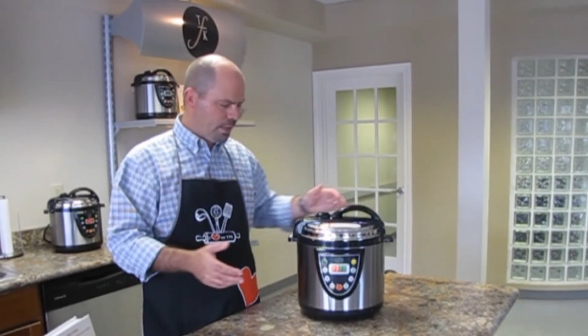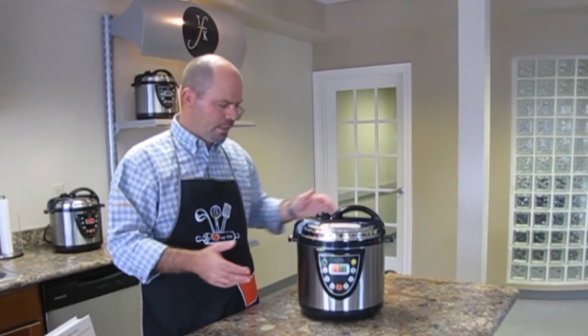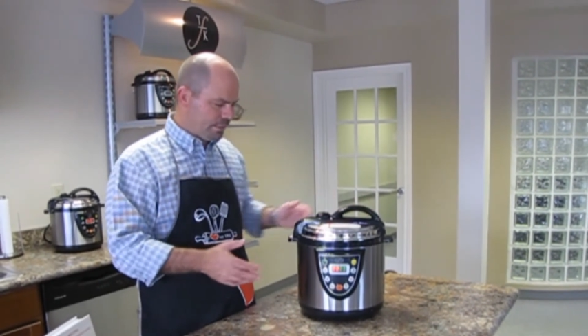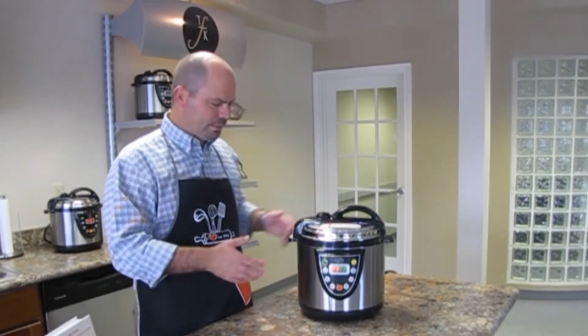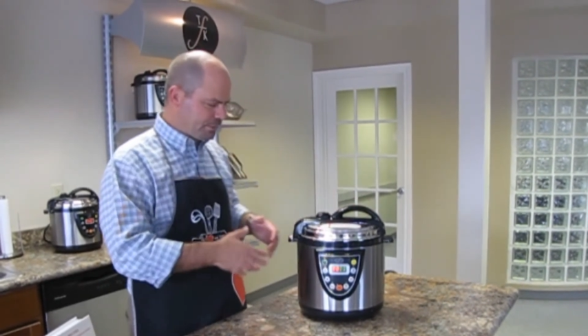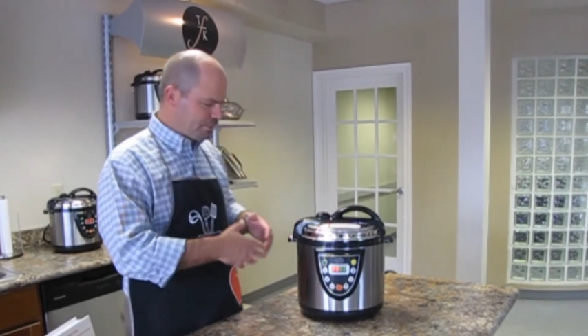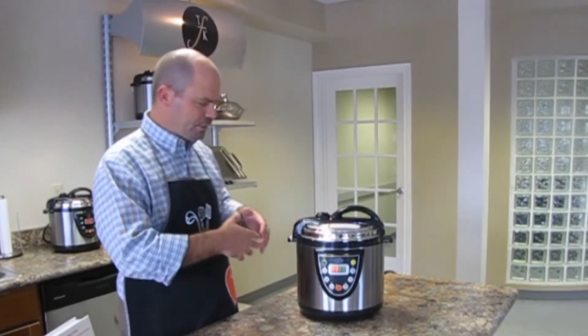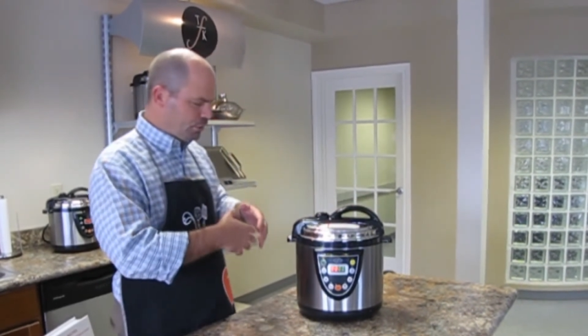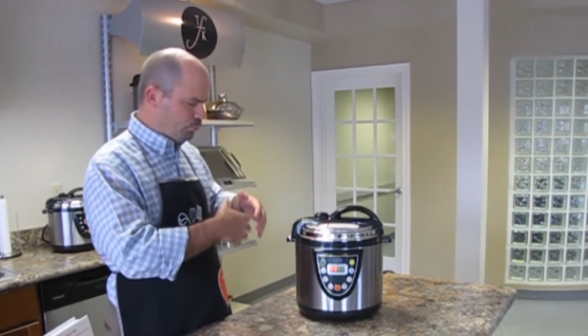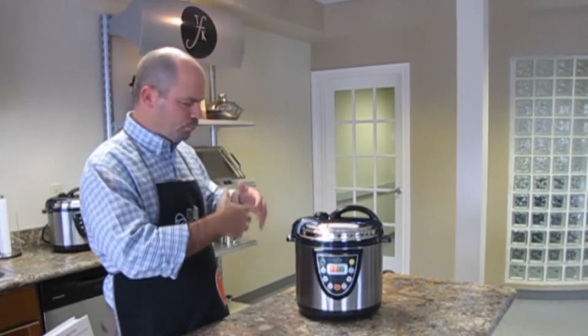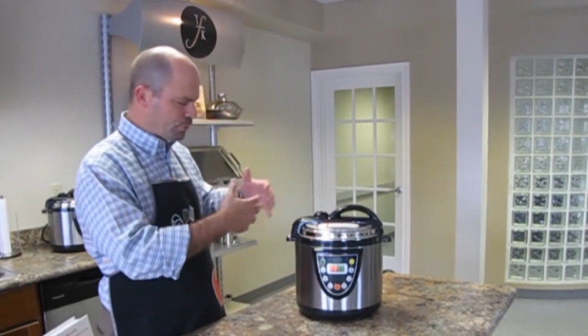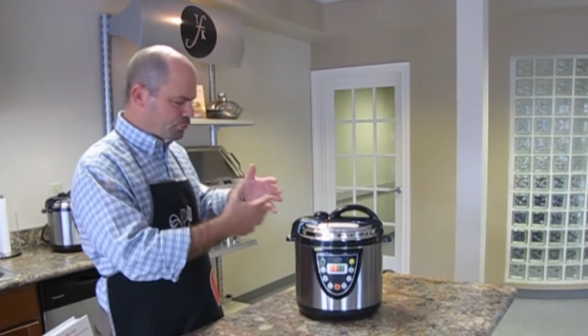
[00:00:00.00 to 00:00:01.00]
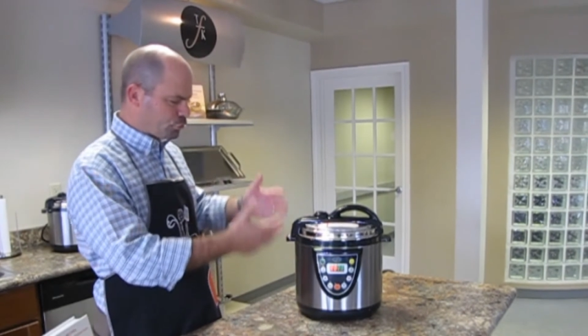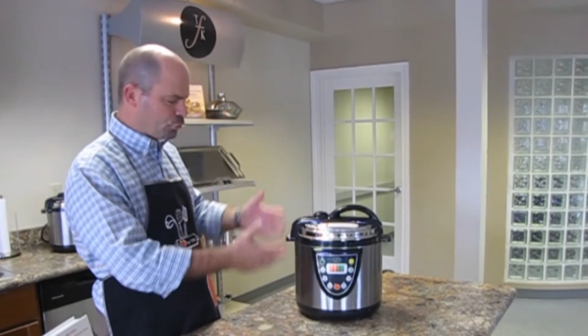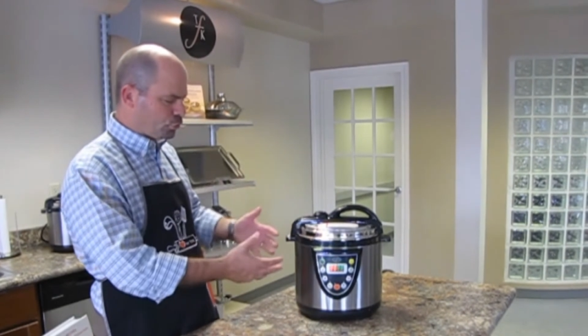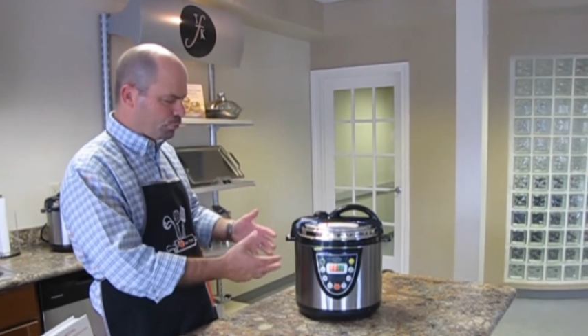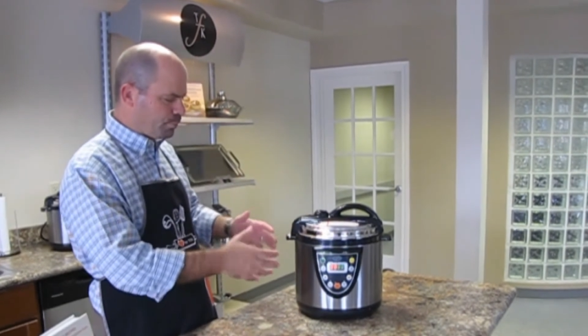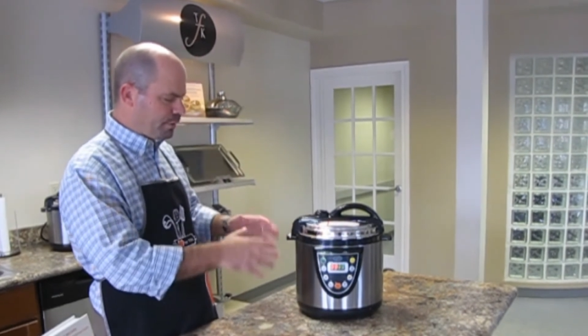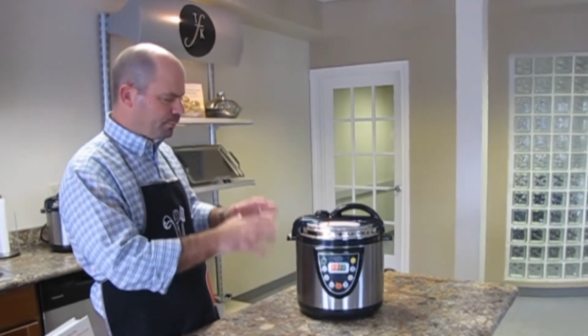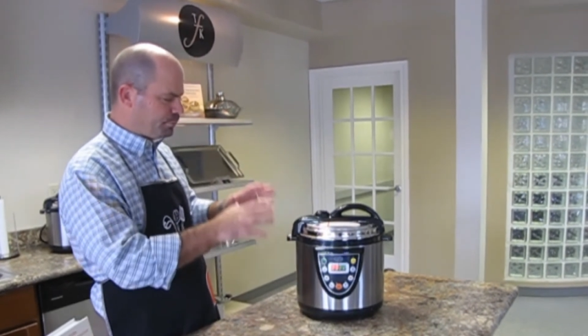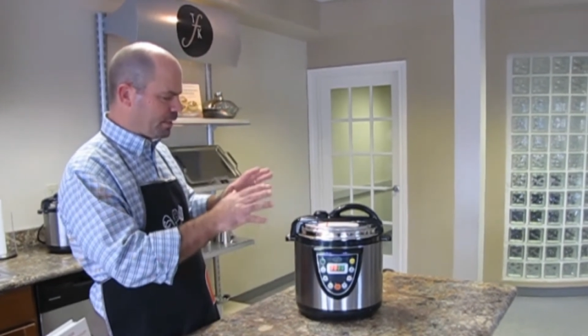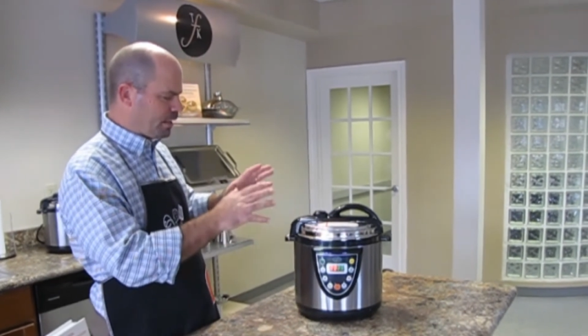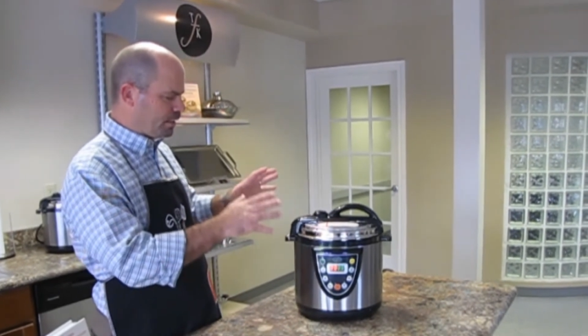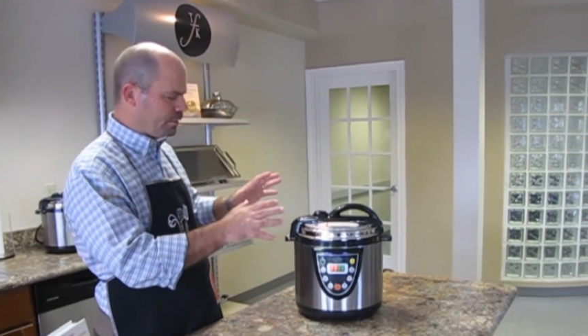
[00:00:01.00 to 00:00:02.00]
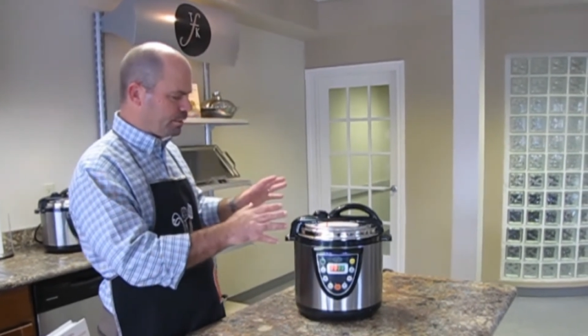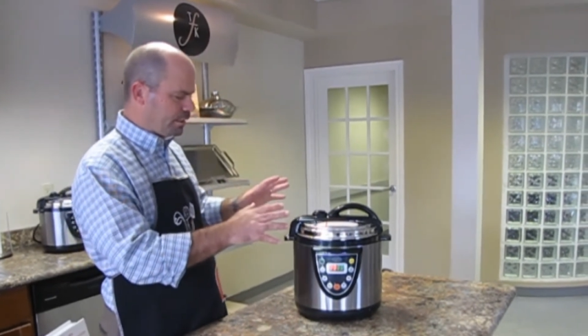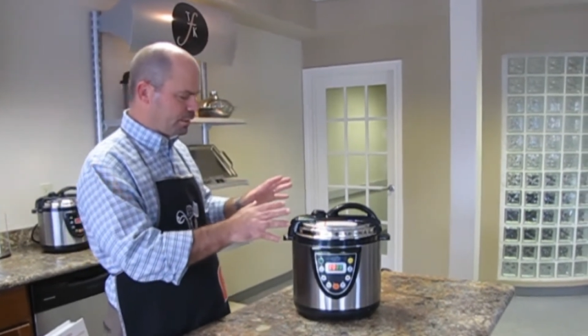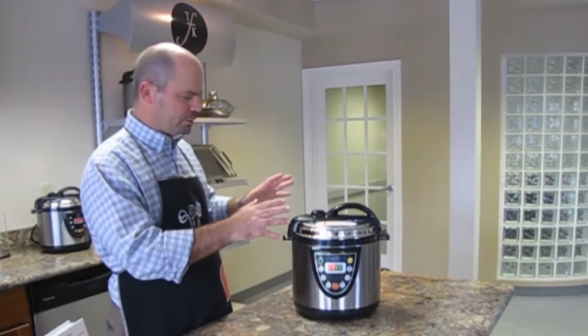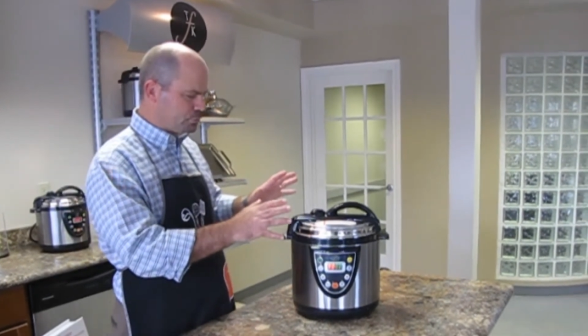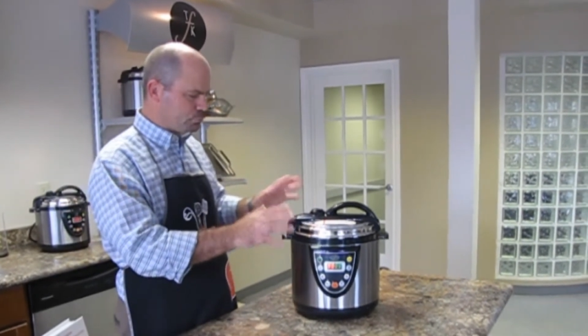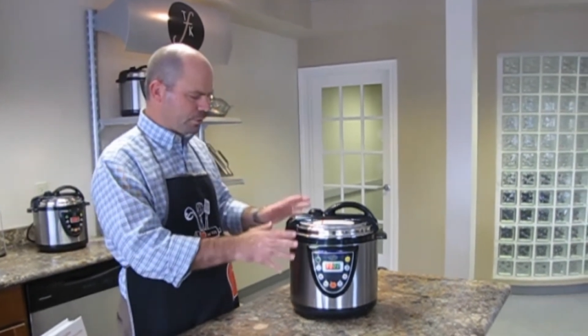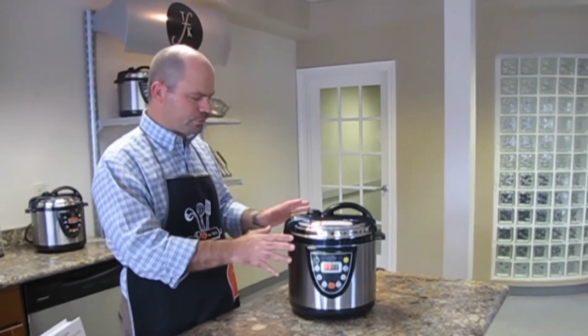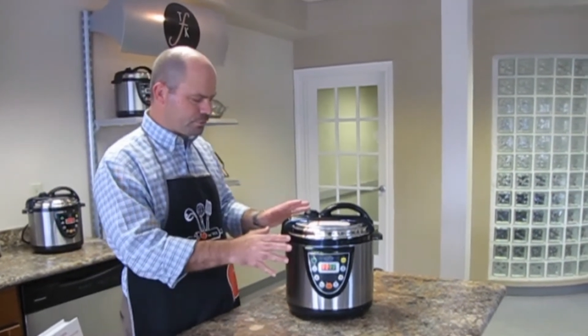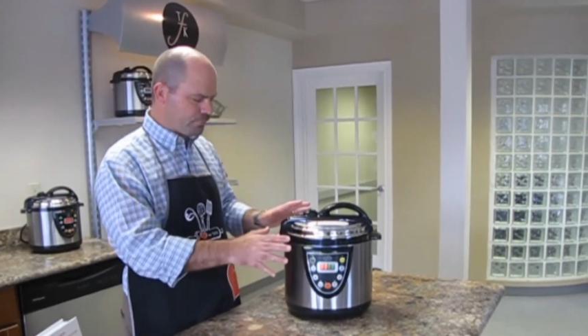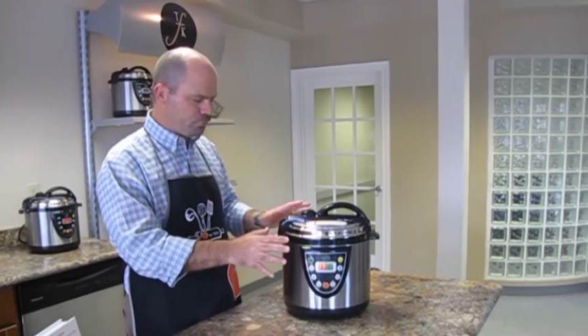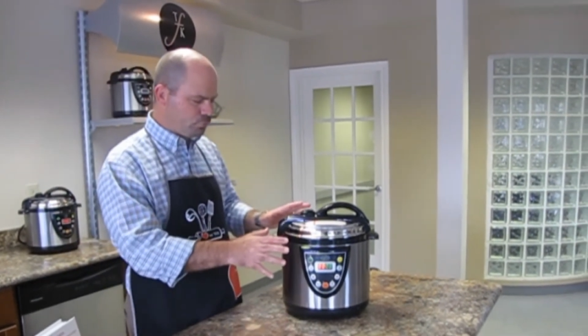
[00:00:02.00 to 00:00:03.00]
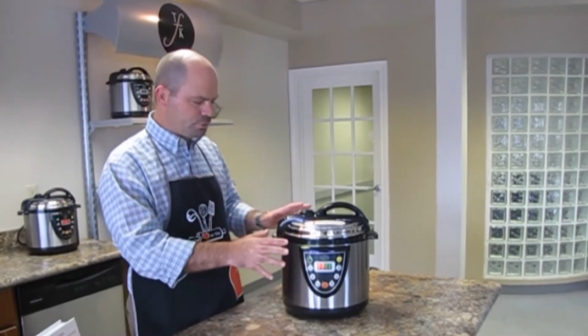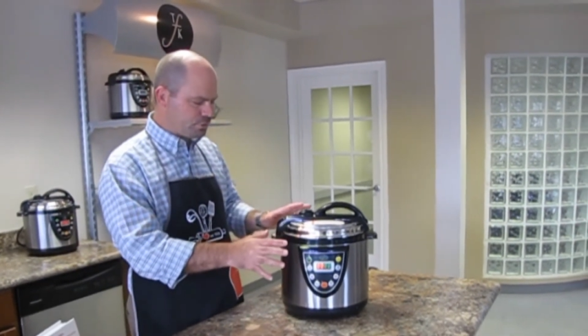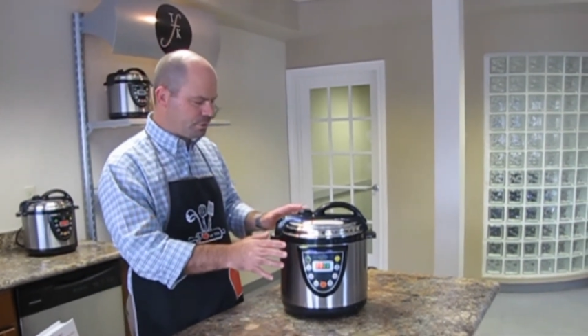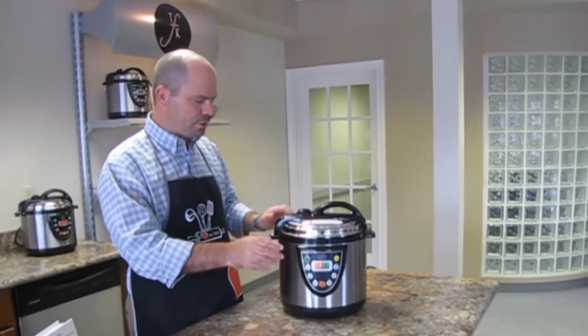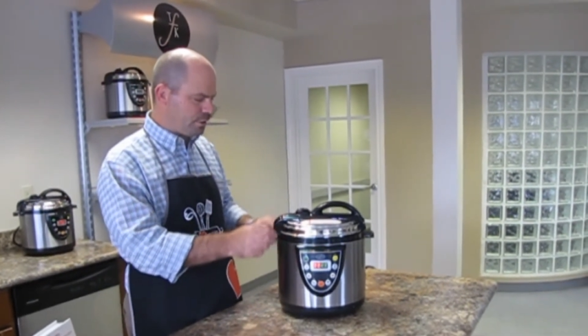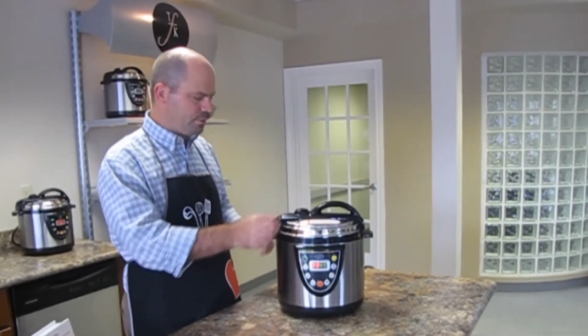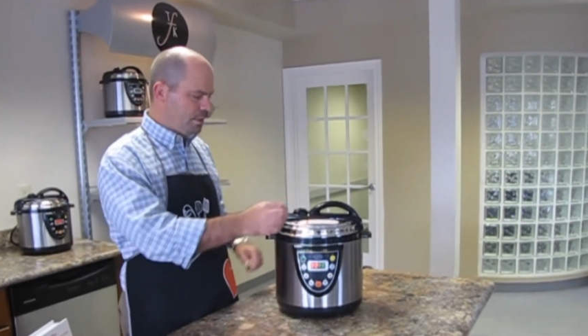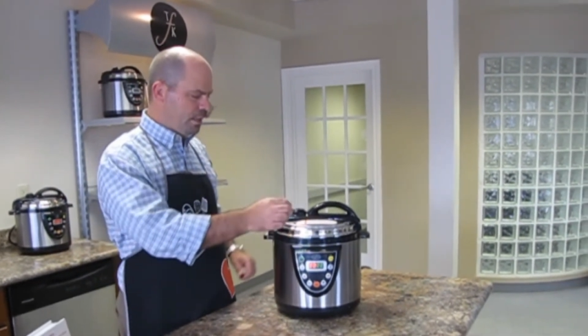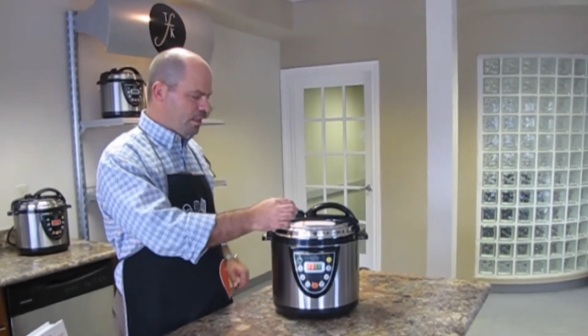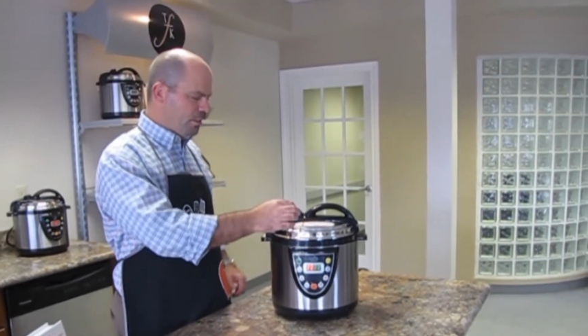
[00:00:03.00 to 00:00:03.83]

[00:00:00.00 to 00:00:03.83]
Let's say your pressure cooker beeps and the food is done.